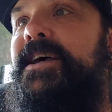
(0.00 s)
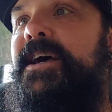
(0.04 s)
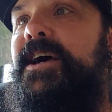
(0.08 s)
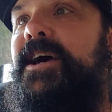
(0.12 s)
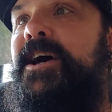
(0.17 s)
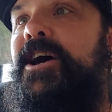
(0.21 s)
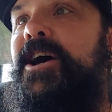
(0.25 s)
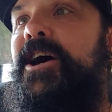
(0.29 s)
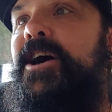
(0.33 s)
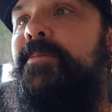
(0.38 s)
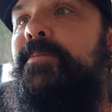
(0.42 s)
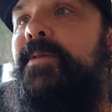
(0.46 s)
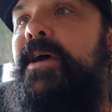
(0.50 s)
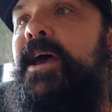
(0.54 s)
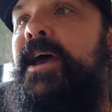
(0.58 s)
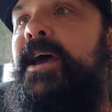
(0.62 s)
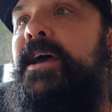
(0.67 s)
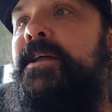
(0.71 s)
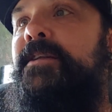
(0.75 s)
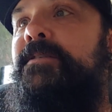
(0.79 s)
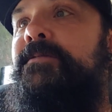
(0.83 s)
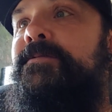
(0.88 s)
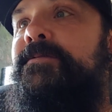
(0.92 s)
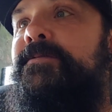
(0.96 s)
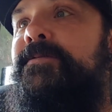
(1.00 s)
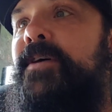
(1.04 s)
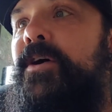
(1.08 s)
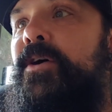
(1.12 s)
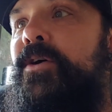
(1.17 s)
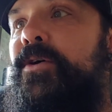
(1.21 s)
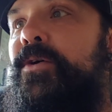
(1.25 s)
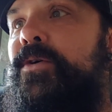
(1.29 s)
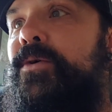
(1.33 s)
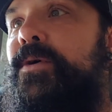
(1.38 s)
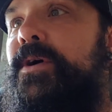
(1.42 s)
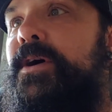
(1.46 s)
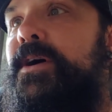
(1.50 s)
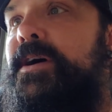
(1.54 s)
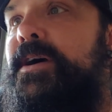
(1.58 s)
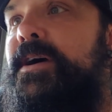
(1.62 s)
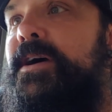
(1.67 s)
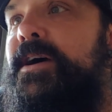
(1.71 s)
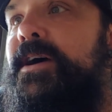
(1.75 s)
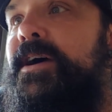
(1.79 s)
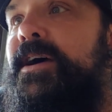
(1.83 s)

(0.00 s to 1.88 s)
and Foe,